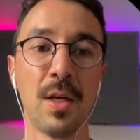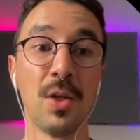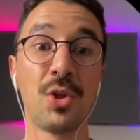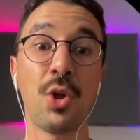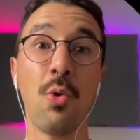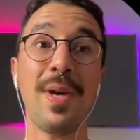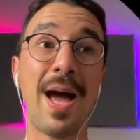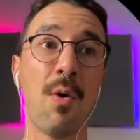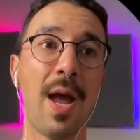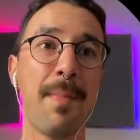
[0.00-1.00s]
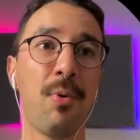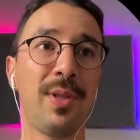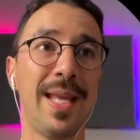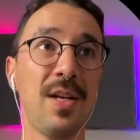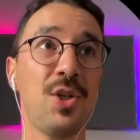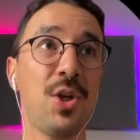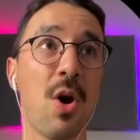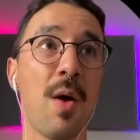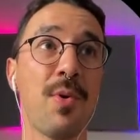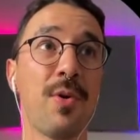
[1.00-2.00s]
So now a
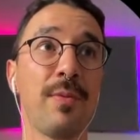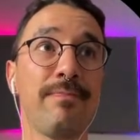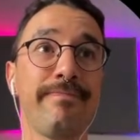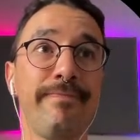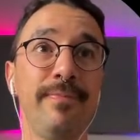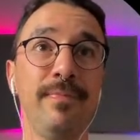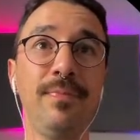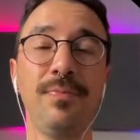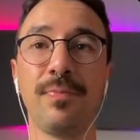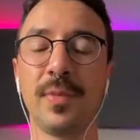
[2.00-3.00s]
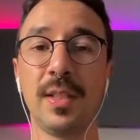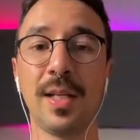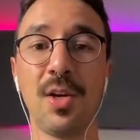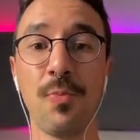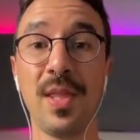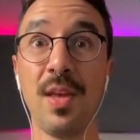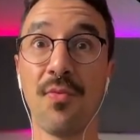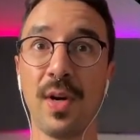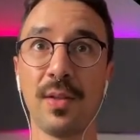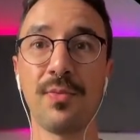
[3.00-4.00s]
potentiometer is a little bit
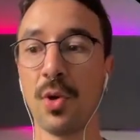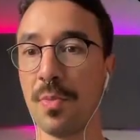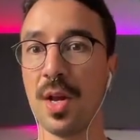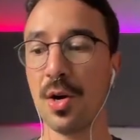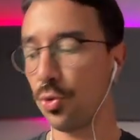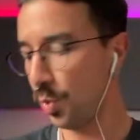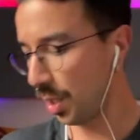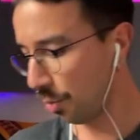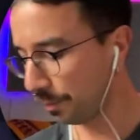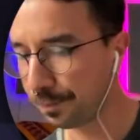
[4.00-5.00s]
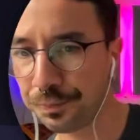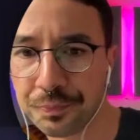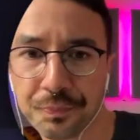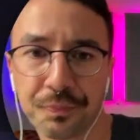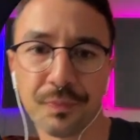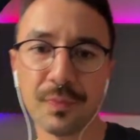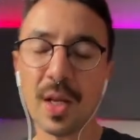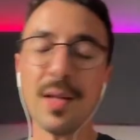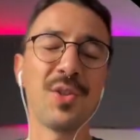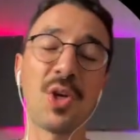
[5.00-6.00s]
different from the Arduino.
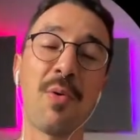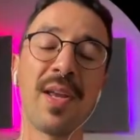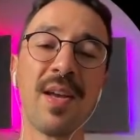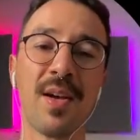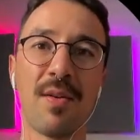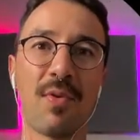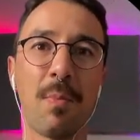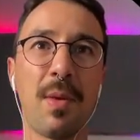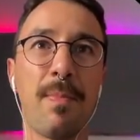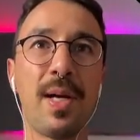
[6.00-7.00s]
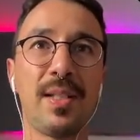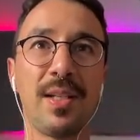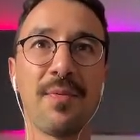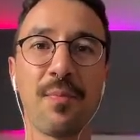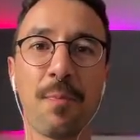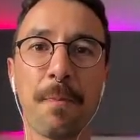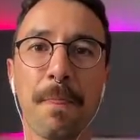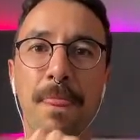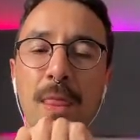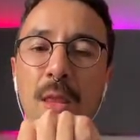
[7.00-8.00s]
Sorry, from the button.
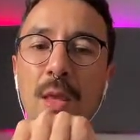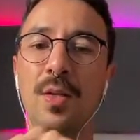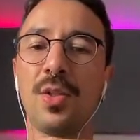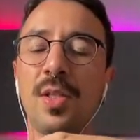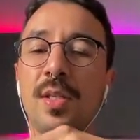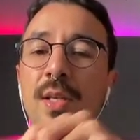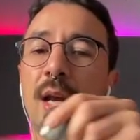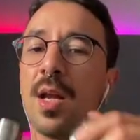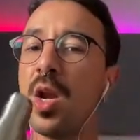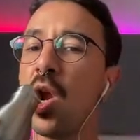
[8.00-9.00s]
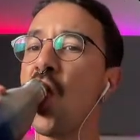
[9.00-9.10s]
Just a second.